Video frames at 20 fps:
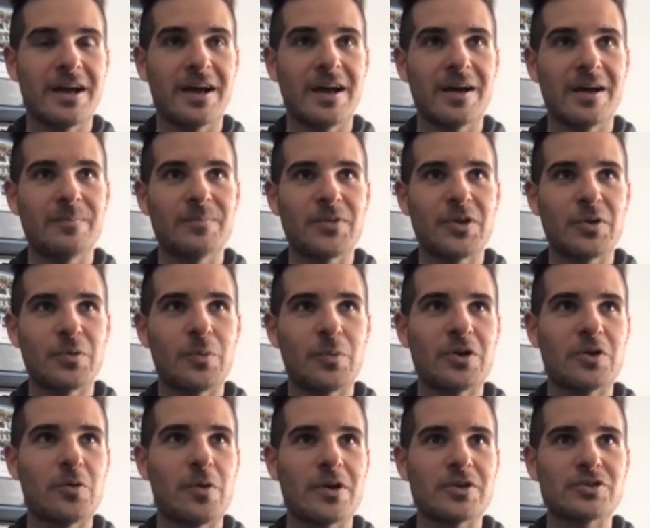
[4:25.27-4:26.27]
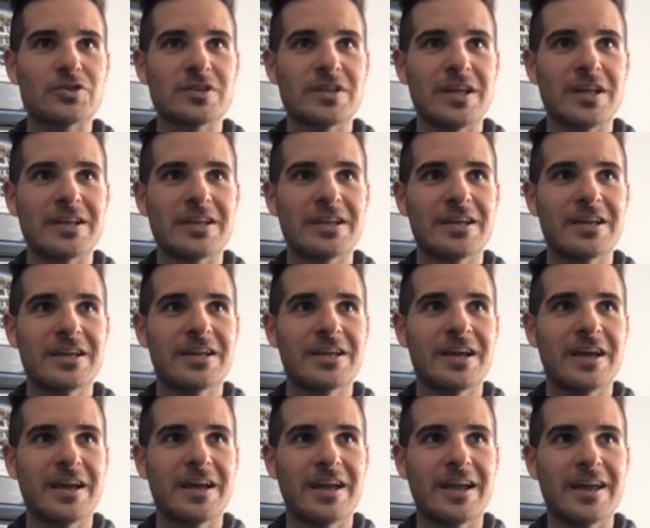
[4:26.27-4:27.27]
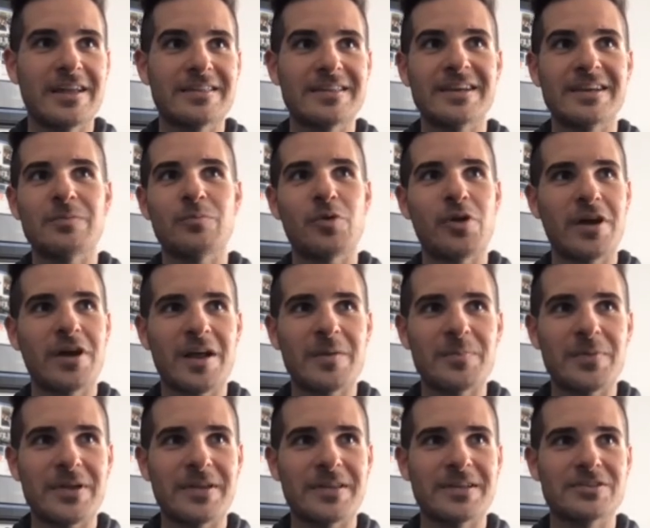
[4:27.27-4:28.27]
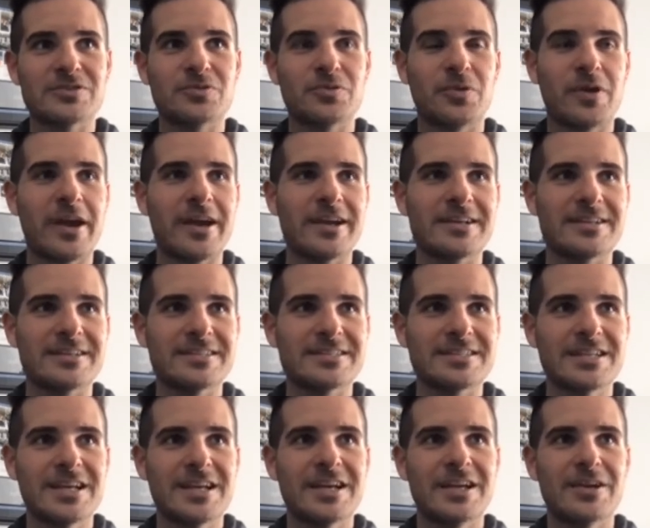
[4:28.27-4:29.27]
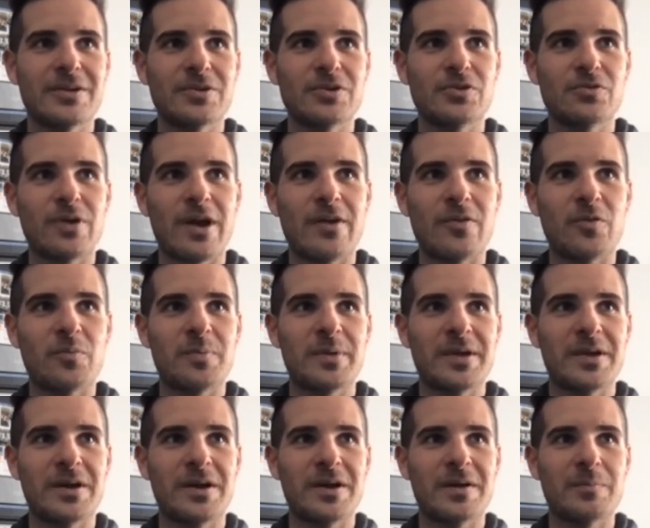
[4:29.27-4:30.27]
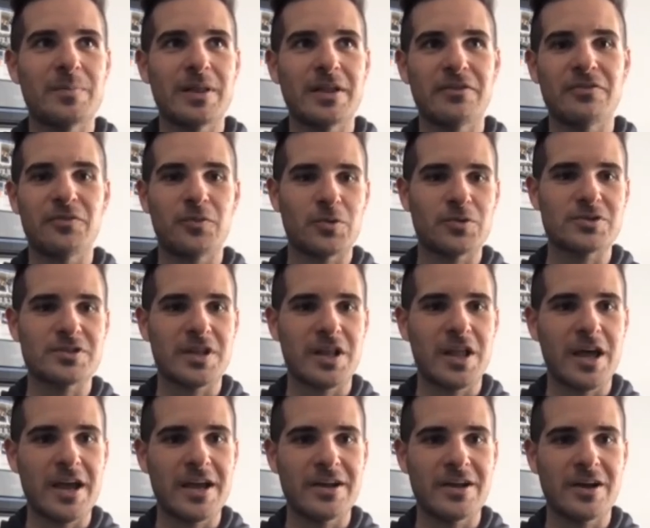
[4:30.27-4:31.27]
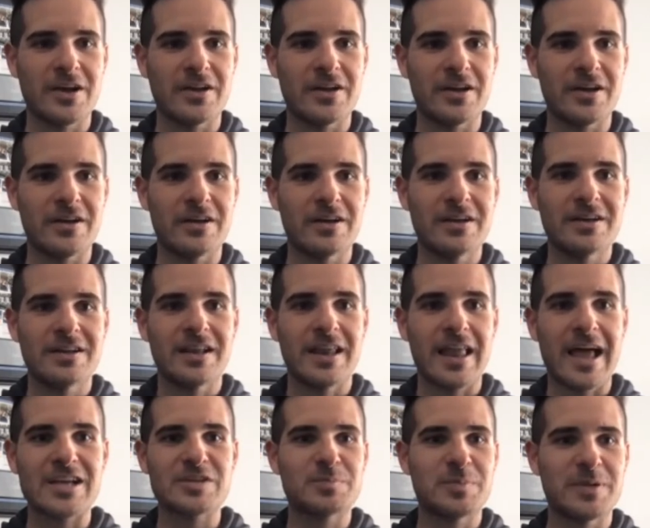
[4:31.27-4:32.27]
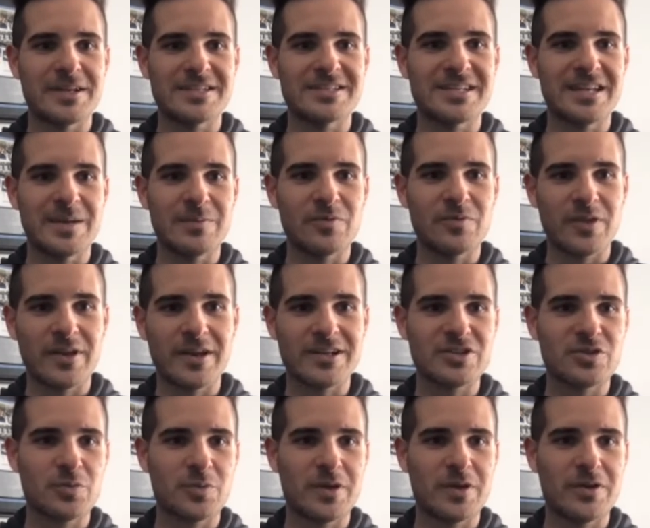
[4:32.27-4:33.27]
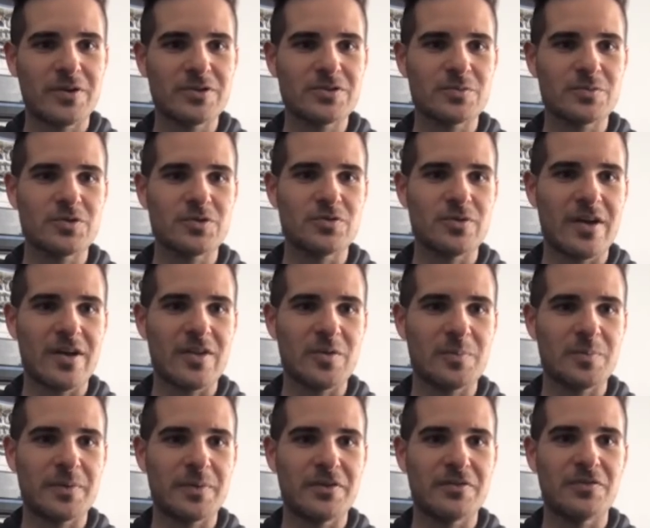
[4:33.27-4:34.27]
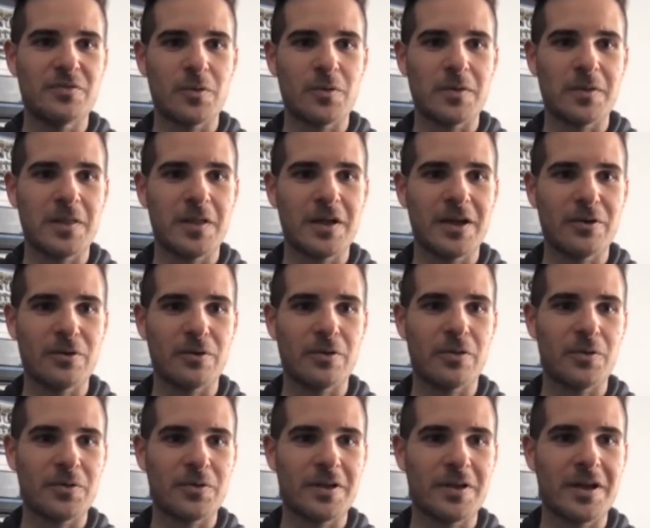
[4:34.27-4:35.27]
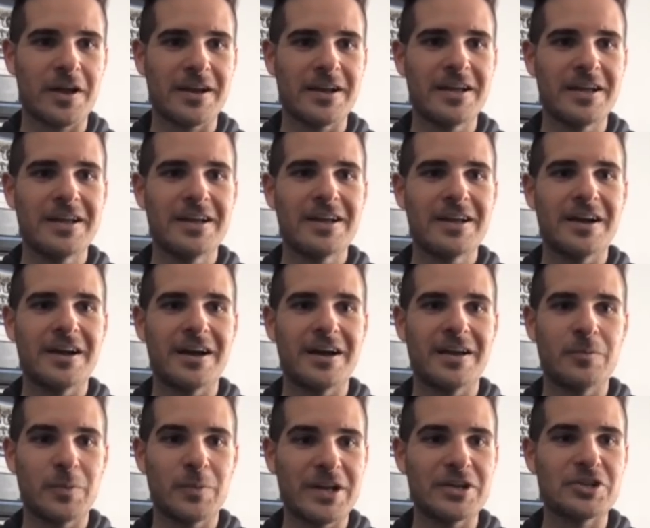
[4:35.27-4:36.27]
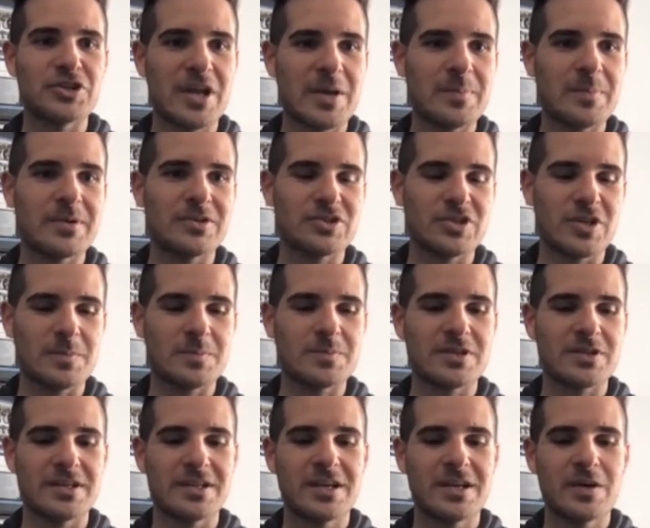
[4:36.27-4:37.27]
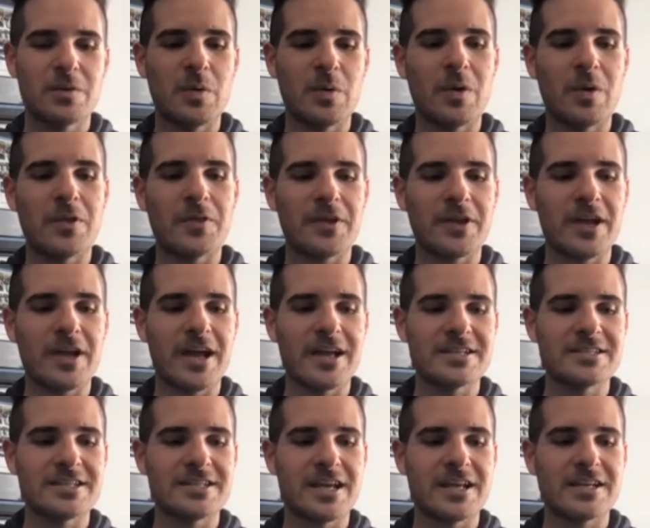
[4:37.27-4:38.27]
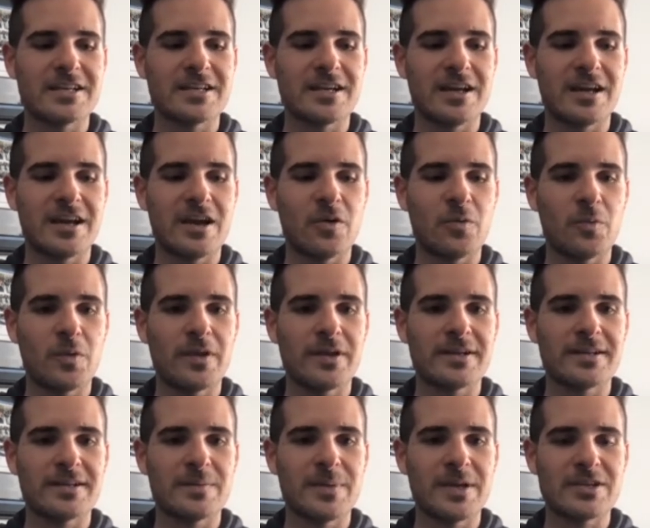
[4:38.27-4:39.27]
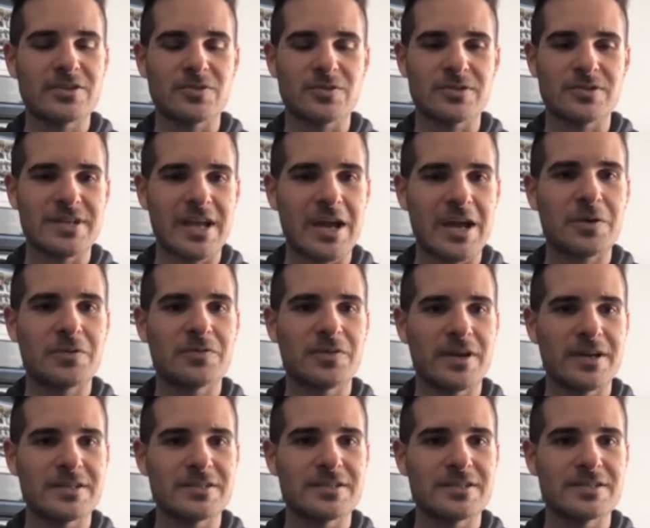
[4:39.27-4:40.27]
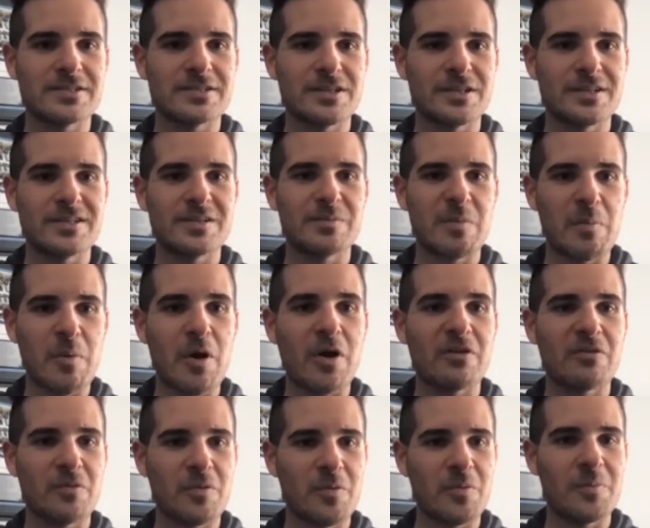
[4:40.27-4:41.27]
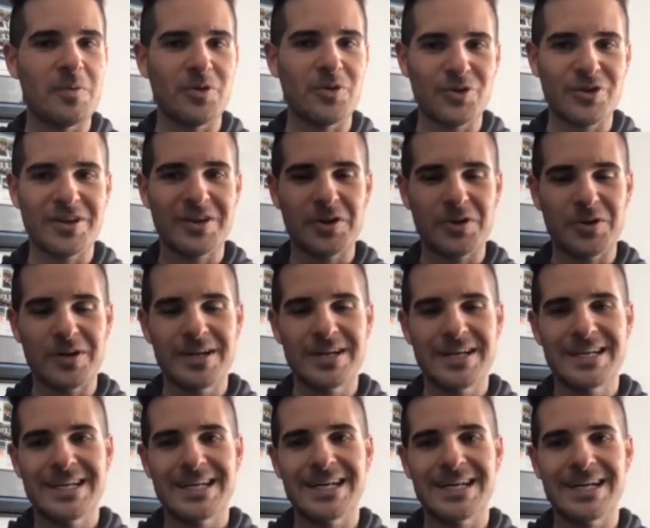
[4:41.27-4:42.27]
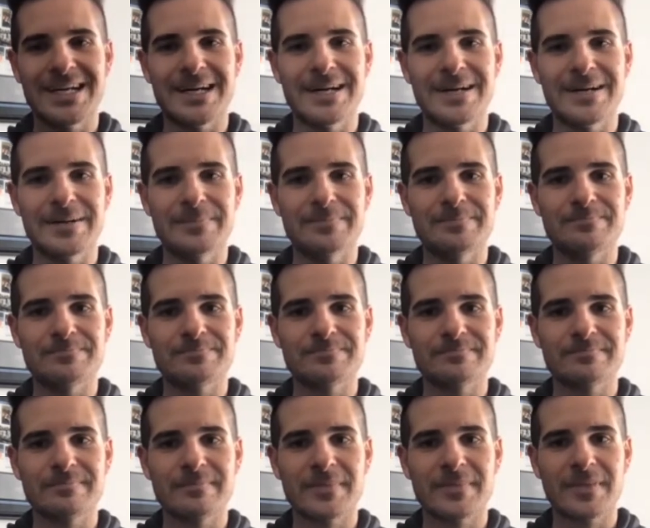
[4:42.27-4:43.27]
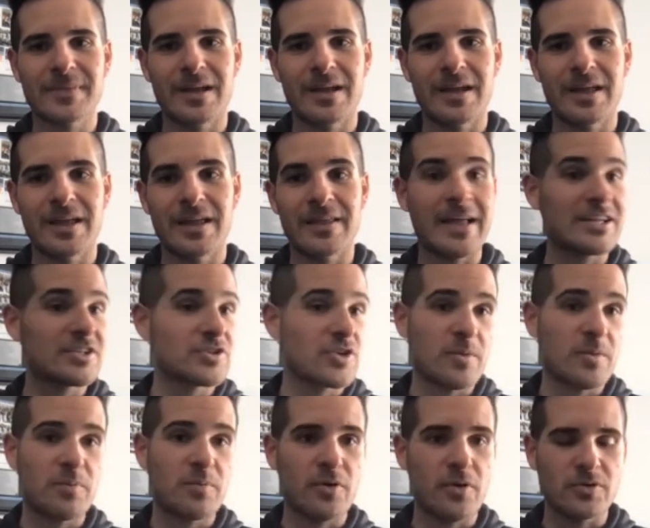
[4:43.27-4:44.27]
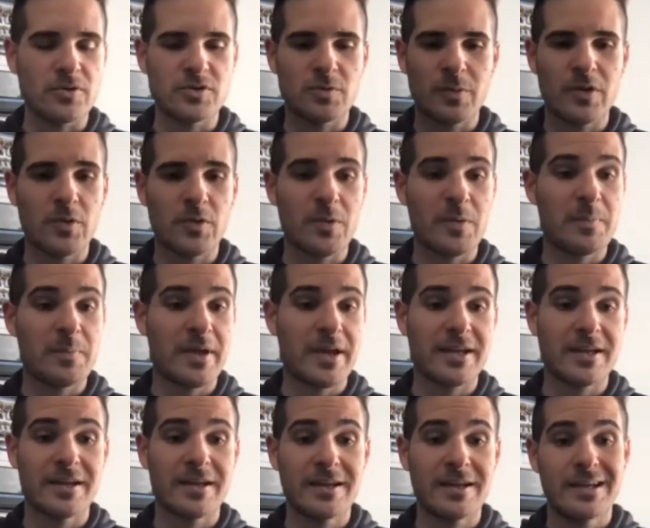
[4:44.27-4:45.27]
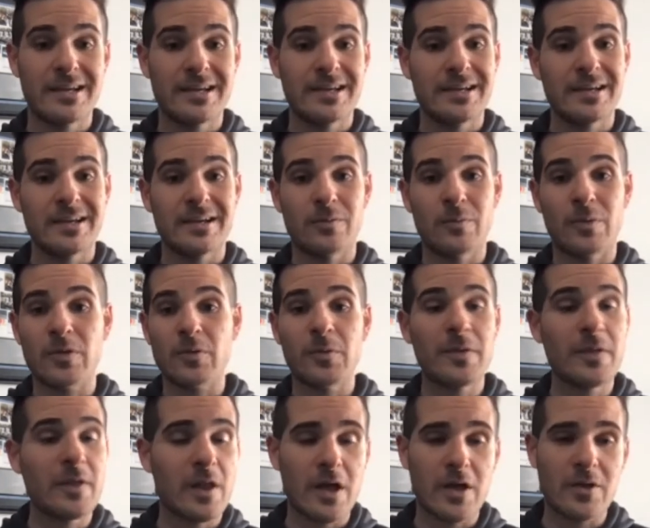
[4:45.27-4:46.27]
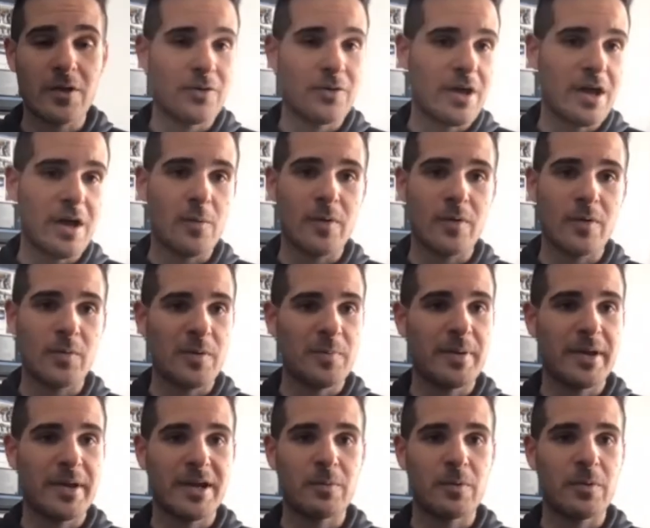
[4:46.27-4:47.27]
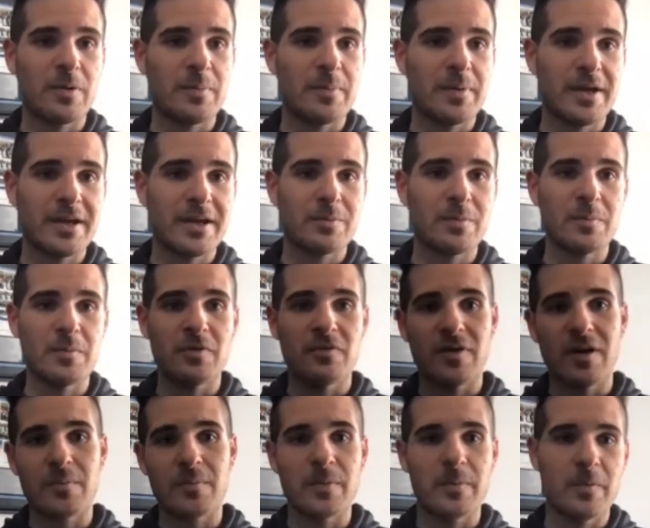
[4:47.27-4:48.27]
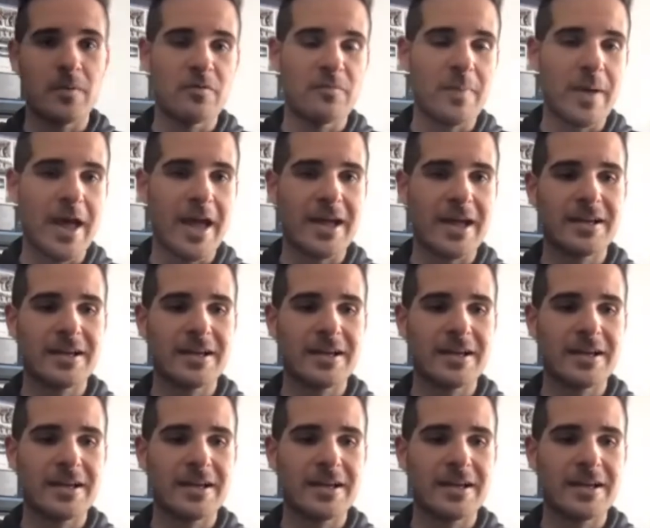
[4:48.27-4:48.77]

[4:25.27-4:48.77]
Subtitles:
One question that Anthony had brought up that I think is great is, do you rather play first line on a last place team for the next 3 years, or would you rather be fourth line or third line on winning championships? And we want the guys that are willing to make certain sacrifices to be part of what we're building here. And that's our approach. And whether we win the lottery or not, whether we pick where we pick, we move up, we move back.